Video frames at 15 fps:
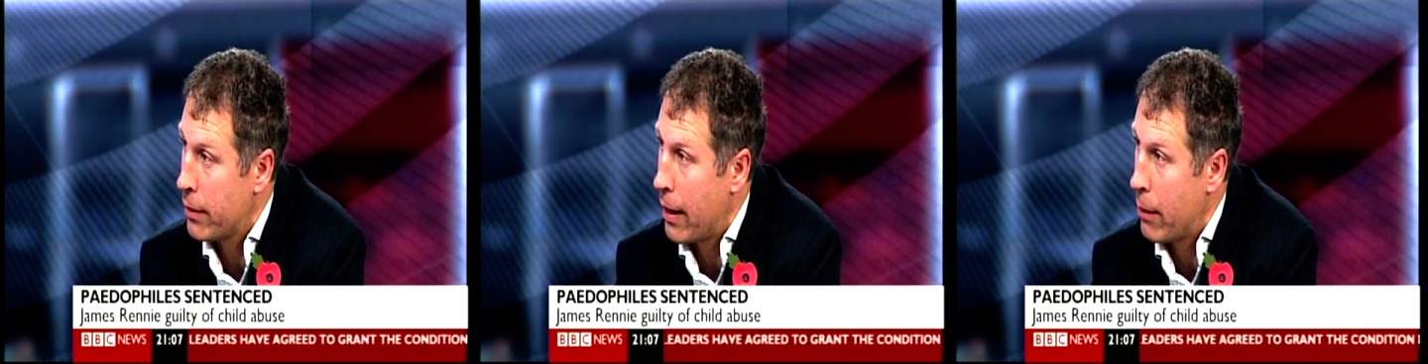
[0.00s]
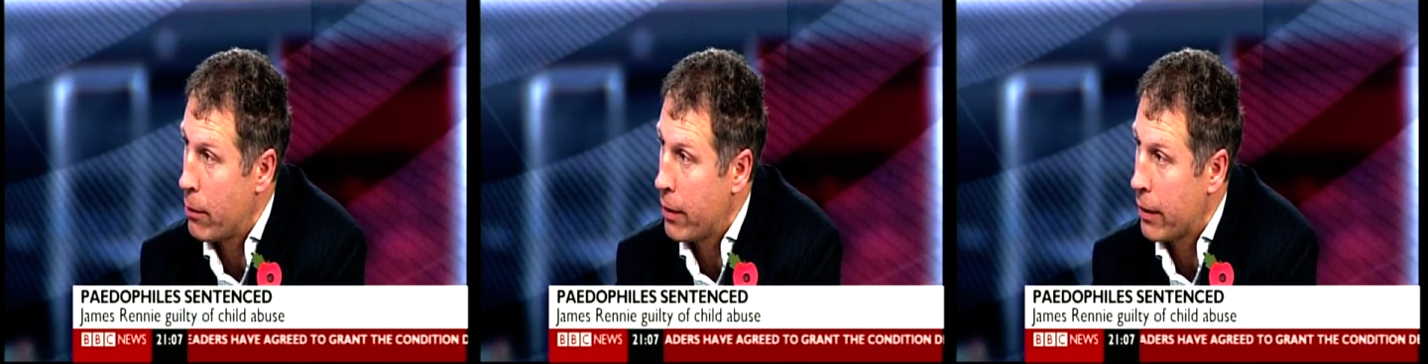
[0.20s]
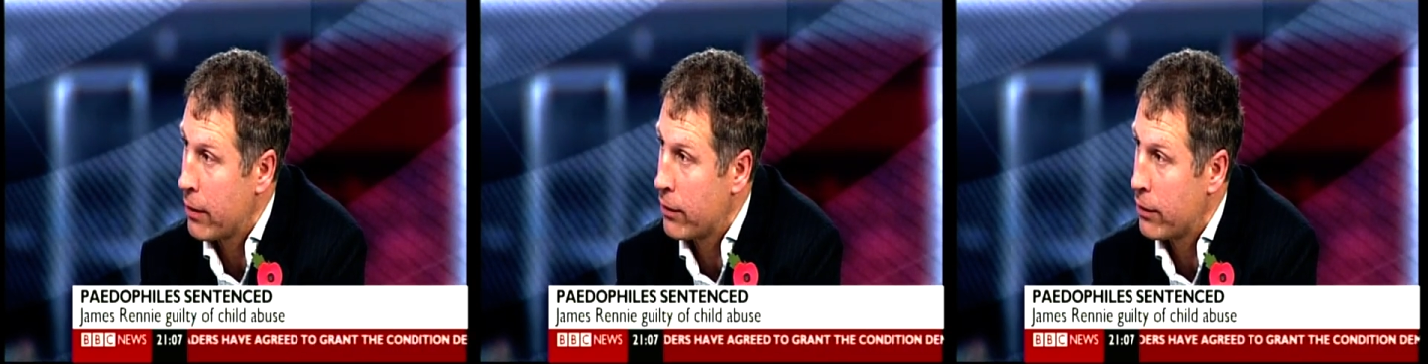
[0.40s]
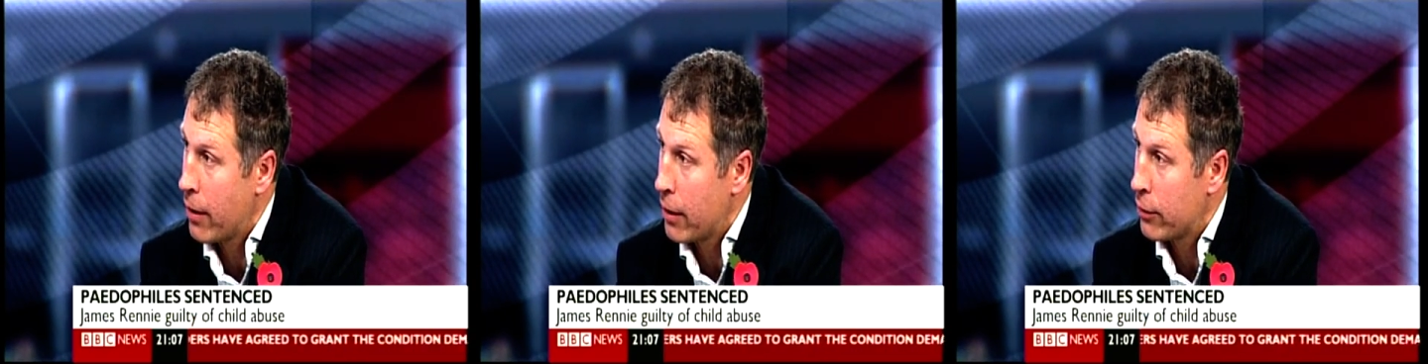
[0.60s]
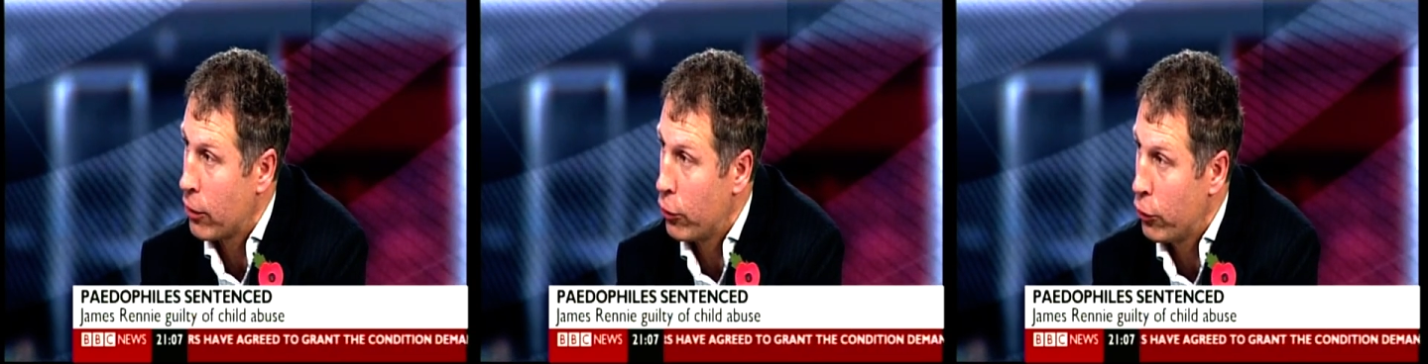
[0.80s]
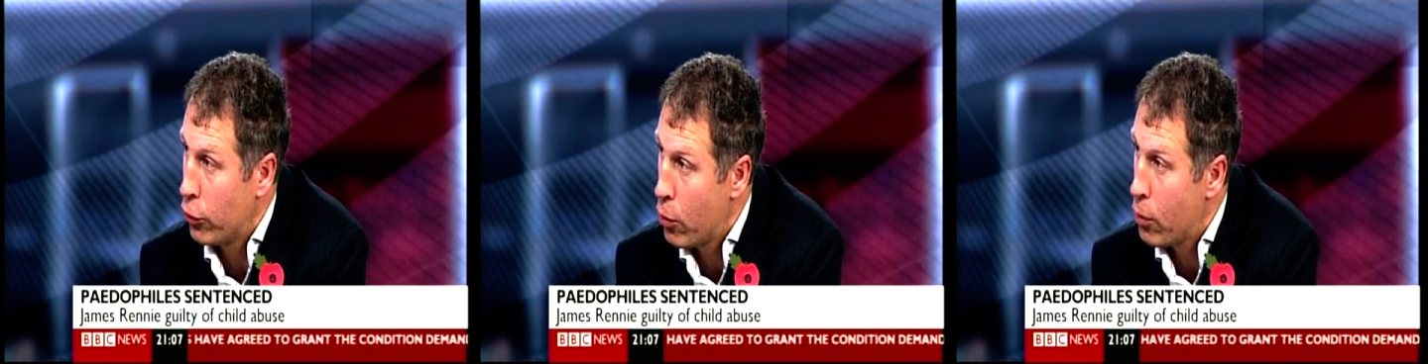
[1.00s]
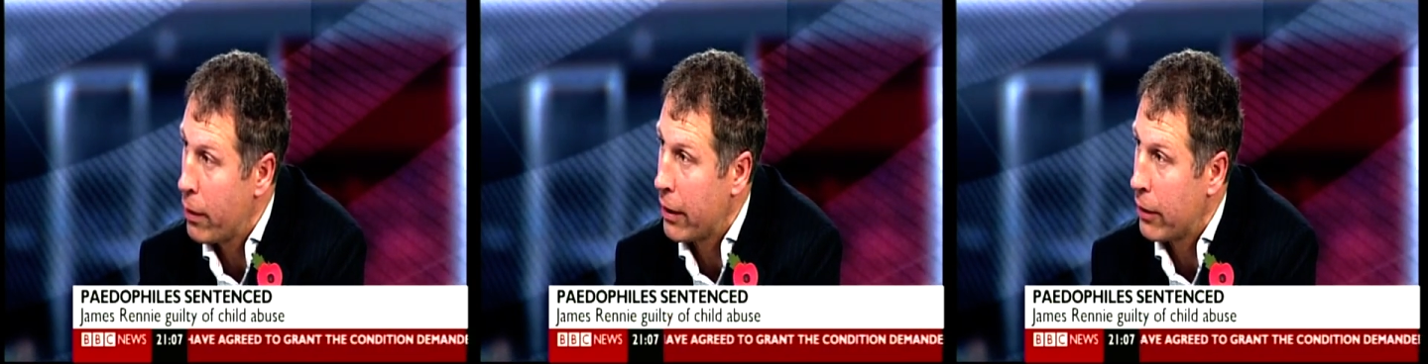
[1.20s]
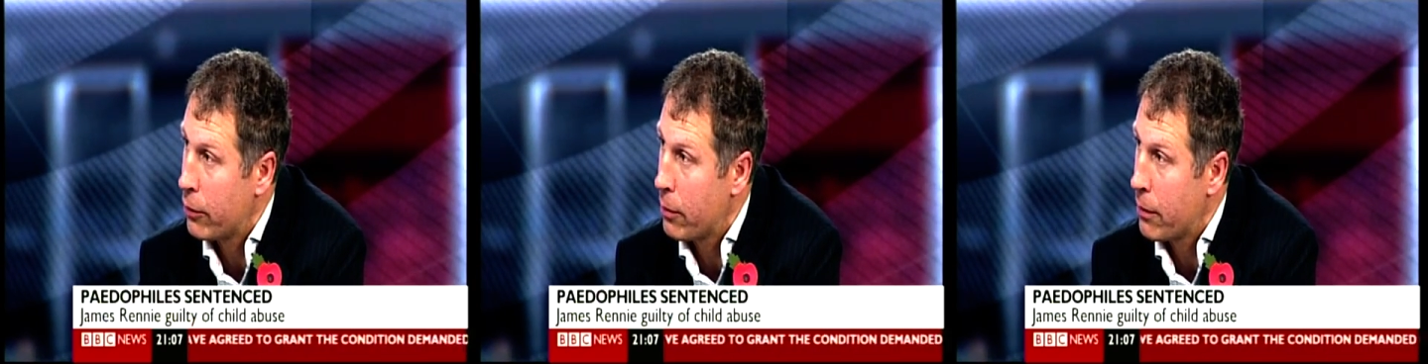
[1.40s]
networking sites and
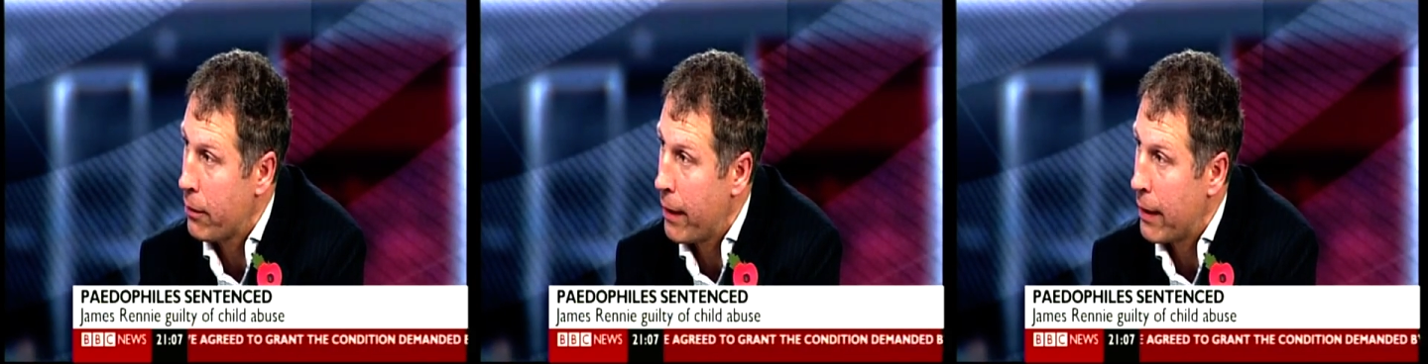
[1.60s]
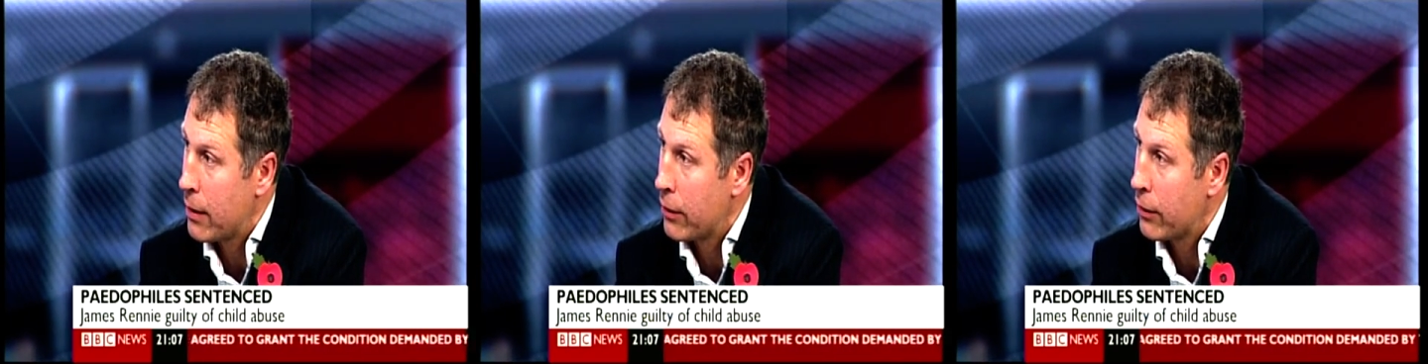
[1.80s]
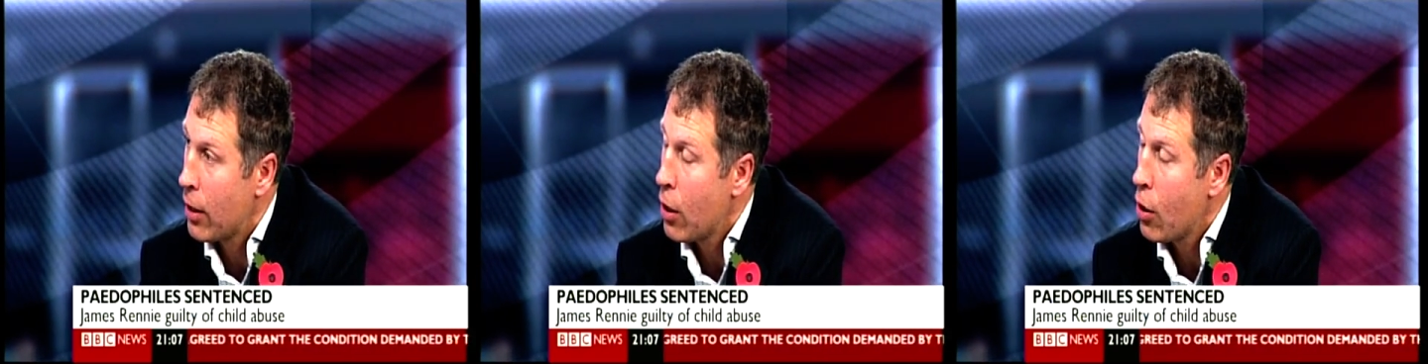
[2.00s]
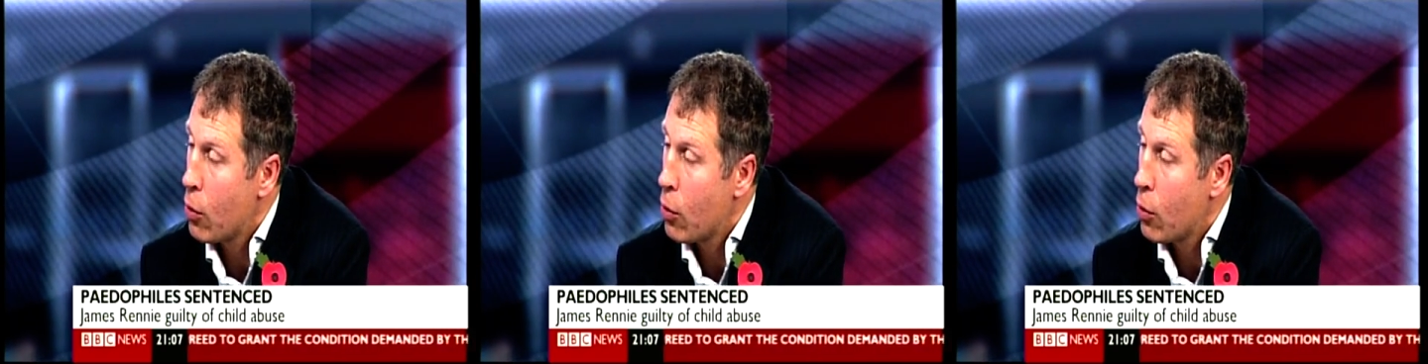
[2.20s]
talking to offenders.